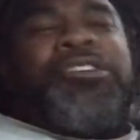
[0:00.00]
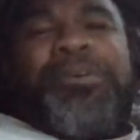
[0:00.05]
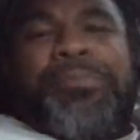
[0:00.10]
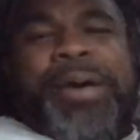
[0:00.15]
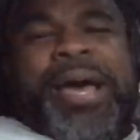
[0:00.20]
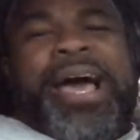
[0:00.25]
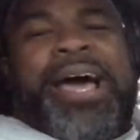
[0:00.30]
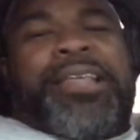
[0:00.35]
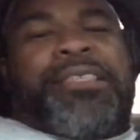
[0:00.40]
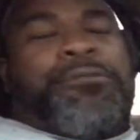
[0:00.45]
do the
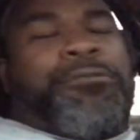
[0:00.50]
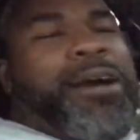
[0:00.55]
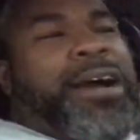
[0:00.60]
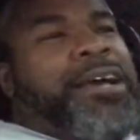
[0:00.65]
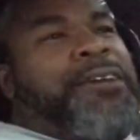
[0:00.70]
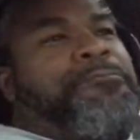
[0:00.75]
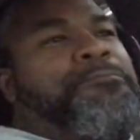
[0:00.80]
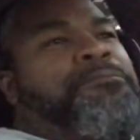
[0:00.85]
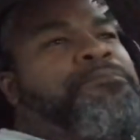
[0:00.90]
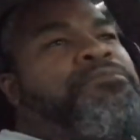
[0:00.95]
math,
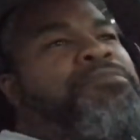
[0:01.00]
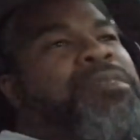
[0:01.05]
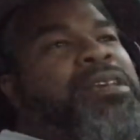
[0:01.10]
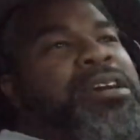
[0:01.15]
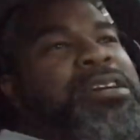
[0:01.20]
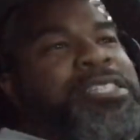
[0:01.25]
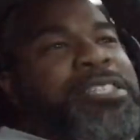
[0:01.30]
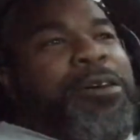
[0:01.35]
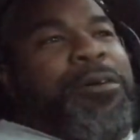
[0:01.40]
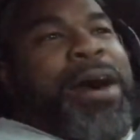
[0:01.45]
right?
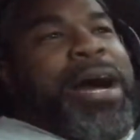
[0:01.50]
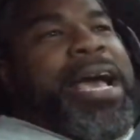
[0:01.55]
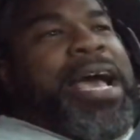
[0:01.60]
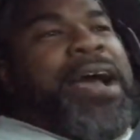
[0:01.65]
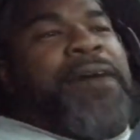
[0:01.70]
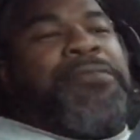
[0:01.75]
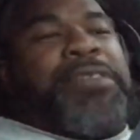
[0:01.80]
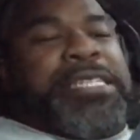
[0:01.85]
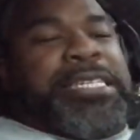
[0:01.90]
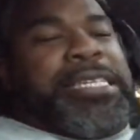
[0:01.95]
So I
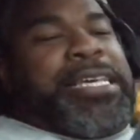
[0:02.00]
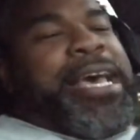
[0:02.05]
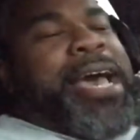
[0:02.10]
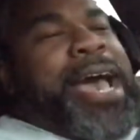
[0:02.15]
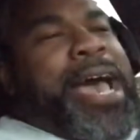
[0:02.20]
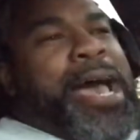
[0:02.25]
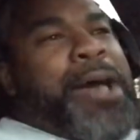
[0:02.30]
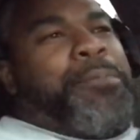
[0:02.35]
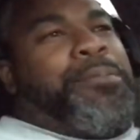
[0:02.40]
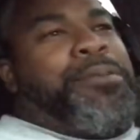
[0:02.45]
have this
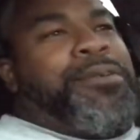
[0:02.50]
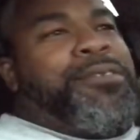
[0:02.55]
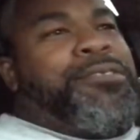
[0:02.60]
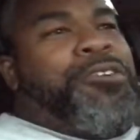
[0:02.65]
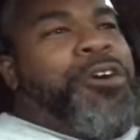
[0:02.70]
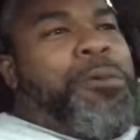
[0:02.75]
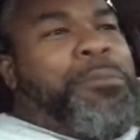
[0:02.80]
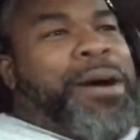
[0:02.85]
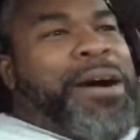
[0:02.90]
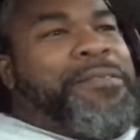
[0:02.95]
app
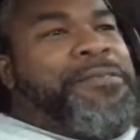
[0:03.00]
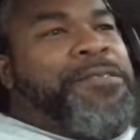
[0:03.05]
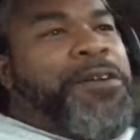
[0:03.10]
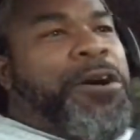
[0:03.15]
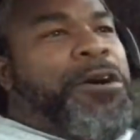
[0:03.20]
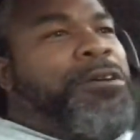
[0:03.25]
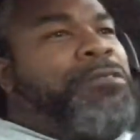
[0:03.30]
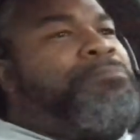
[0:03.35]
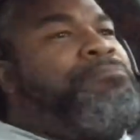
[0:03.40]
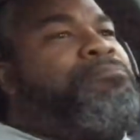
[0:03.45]
on my
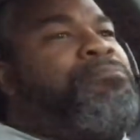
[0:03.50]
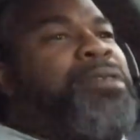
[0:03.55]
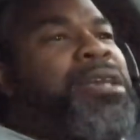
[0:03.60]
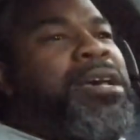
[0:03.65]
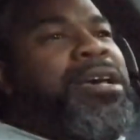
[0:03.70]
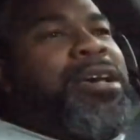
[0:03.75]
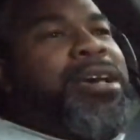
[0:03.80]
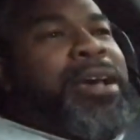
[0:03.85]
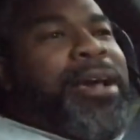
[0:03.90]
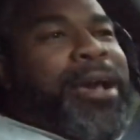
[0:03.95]
phone
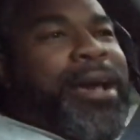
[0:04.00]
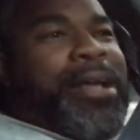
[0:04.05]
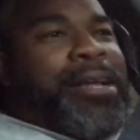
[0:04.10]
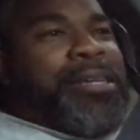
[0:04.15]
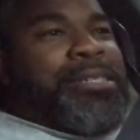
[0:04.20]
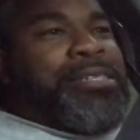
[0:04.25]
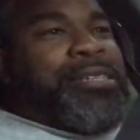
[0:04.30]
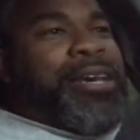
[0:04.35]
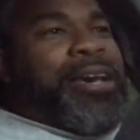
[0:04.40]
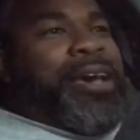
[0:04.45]

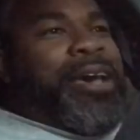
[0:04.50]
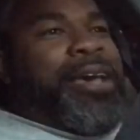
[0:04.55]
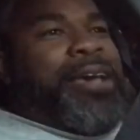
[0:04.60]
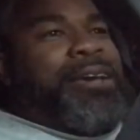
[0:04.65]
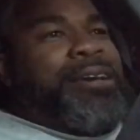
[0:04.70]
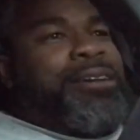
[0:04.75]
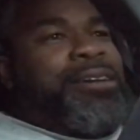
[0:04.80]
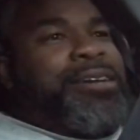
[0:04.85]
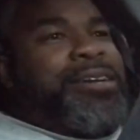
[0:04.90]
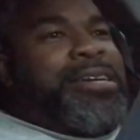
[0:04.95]
and it's
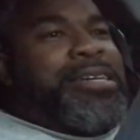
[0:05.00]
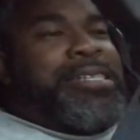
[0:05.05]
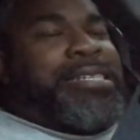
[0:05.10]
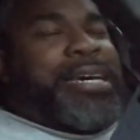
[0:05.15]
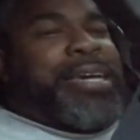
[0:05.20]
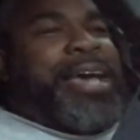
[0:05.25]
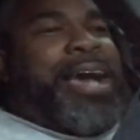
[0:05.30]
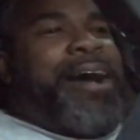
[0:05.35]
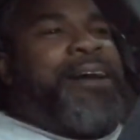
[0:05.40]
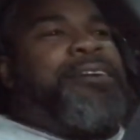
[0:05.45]
a
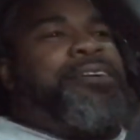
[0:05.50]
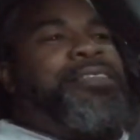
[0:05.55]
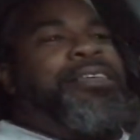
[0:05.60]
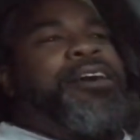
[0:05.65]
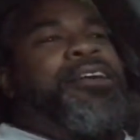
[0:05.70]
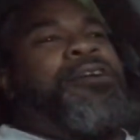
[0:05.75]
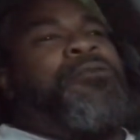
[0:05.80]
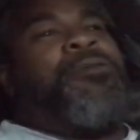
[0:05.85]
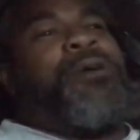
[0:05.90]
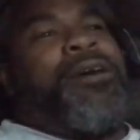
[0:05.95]
it's a
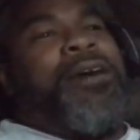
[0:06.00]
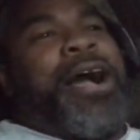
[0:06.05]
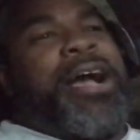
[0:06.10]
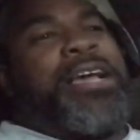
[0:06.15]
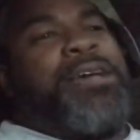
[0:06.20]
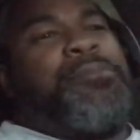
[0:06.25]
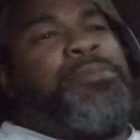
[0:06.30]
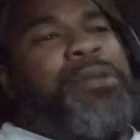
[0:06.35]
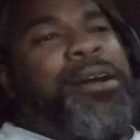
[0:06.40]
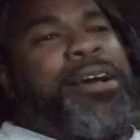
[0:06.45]
calculator where
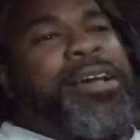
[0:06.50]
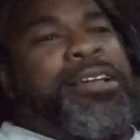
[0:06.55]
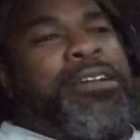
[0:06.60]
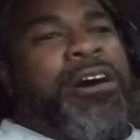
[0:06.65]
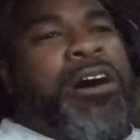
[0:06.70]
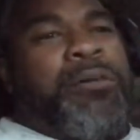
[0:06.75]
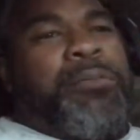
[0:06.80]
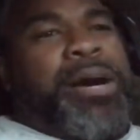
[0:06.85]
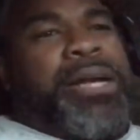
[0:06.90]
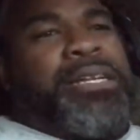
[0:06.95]
I can plug
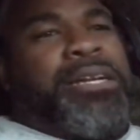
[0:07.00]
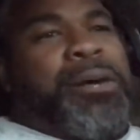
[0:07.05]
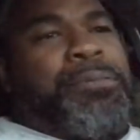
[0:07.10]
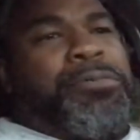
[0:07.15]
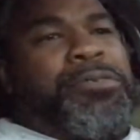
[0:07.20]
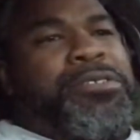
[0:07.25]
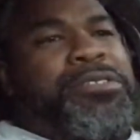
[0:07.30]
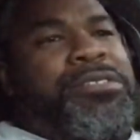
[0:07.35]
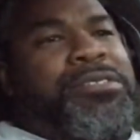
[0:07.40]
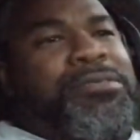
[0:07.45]
in all my
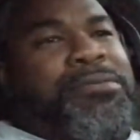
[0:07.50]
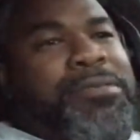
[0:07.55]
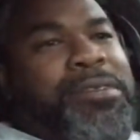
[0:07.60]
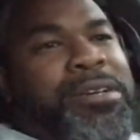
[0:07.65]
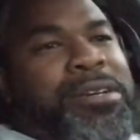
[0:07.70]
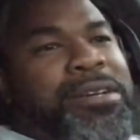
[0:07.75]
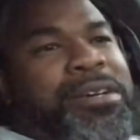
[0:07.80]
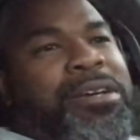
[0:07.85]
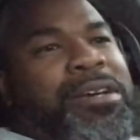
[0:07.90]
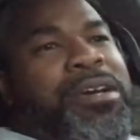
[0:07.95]
numbers,
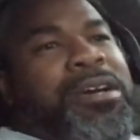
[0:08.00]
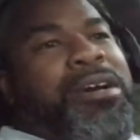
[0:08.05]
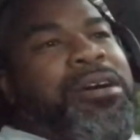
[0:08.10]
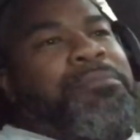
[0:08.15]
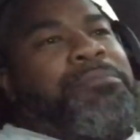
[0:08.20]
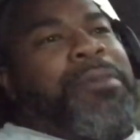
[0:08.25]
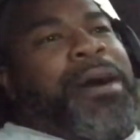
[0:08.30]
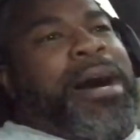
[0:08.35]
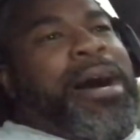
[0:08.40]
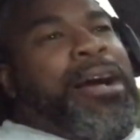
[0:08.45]

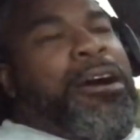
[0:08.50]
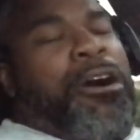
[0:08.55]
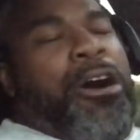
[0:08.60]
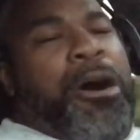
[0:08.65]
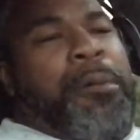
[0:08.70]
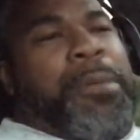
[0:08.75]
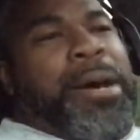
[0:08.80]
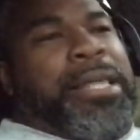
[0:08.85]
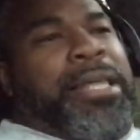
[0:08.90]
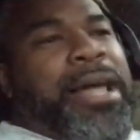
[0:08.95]
my
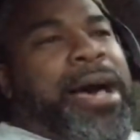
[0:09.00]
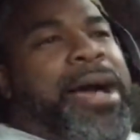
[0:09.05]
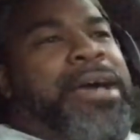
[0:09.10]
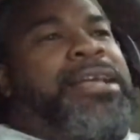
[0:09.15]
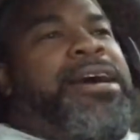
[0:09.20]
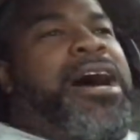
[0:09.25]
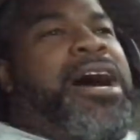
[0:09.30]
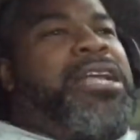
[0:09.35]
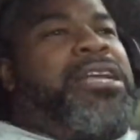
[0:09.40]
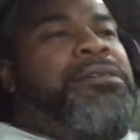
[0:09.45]
all my
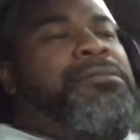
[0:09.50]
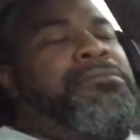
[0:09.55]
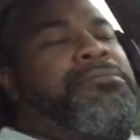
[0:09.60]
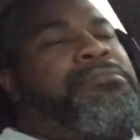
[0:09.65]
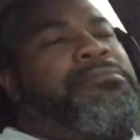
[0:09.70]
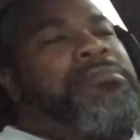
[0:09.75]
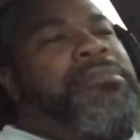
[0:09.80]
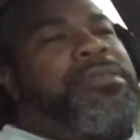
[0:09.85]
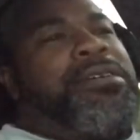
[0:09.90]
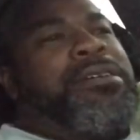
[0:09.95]
line item